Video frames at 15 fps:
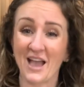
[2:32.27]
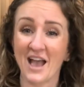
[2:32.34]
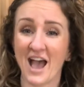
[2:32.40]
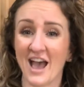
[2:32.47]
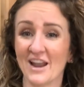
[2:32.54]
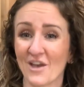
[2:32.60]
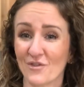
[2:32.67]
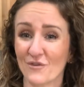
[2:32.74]

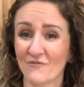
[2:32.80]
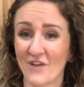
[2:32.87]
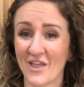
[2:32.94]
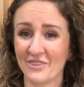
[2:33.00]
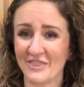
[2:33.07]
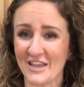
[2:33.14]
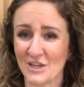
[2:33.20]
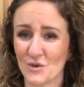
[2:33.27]
Another fun
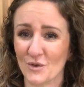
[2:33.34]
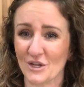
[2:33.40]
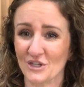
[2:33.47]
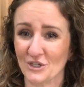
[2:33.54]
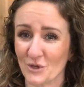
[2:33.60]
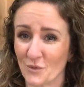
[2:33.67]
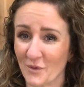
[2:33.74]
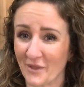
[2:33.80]
thing you can
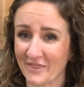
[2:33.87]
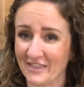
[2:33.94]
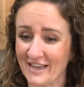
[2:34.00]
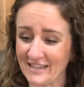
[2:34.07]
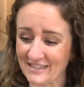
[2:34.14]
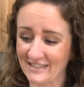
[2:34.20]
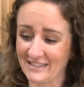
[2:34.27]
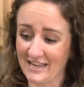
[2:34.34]
do with
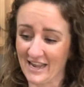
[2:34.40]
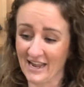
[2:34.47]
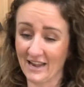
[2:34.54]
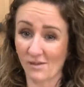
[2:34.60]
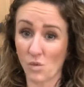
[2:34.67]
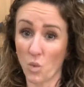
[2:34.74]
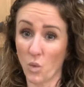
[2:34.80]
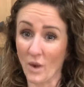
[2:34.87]
this
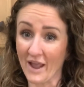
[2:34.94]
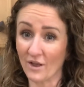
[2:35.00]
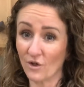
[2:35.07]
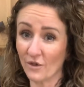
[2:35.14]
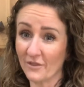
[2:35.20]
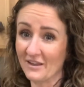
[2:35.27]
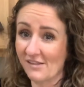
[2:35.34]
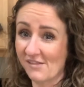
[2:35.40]
is
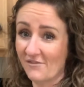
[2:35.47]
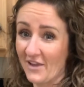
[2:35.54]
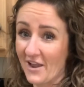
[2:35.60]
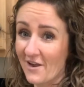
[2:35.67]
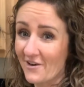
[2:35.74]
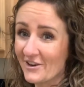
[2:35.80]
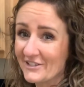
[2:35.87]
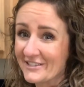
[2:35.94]
wiggle these
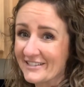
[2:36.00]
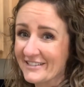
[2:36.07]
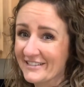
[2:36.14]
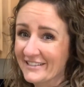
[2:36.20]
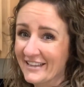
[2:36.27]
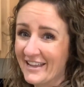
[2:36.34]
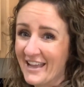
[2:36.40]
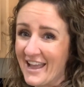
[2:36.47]
fingers.
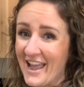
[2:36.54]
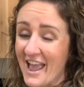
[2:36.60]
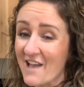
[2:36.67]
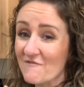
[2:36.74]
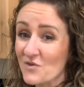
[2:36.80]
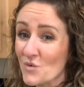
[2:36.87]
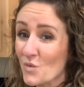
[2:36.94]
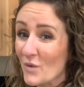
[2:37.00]

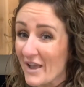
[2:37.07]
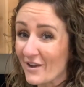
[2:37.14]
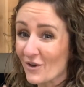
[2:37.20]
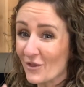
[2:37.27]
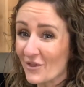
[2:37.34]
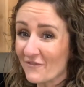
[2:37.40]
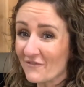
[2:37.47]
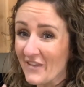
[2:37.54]
If you wiggle
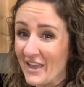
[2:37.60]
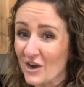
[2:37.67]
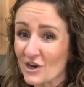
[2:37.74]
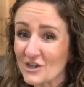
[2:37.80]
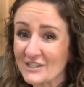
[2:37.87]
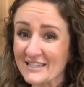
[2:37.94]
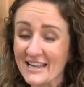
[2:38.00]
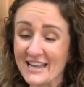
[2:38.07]
the
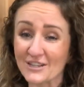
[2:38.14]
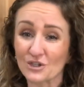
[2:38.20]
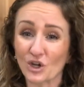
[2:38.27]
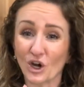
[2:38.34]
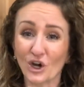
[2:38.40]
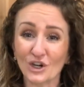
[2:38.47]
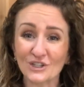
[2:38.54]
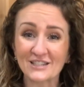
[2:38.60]
fingers, it
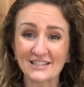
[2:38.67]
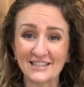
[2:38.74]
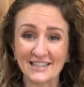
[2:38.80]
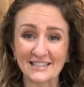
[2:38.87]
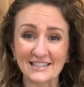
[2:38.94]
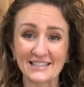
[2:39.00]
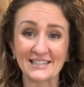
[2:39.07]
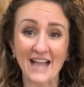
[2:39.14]
turns
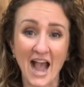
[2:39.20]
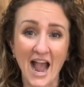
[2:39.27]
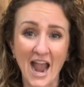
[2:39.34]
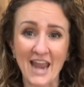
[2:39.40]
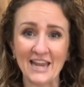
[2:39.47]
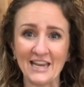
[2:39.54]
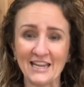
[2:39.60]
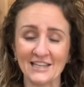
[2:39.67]
this
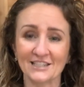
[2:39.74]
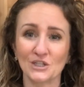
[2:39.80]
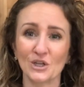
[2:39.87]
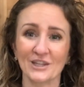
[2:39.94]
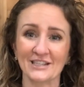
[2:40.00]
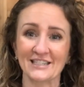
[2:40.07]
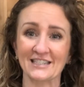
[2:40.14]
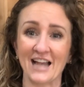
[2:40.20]
sign into
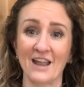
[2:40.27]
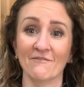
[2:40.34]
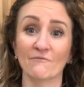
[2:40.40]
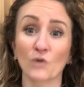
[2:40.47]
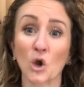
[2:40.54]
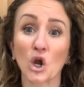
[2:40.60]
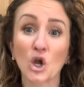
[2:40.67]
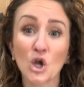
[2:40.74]
the sign
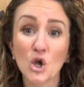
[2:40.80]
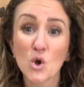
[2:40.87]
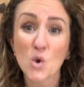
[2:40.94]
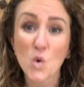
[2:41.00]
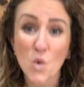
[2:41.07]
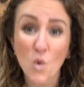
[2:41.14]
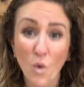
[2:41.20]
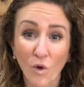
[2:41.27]
for
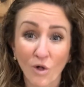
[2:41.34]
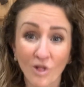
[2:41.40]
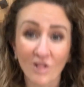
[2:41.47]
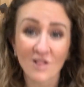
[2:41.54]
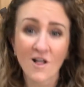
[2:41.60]
cool.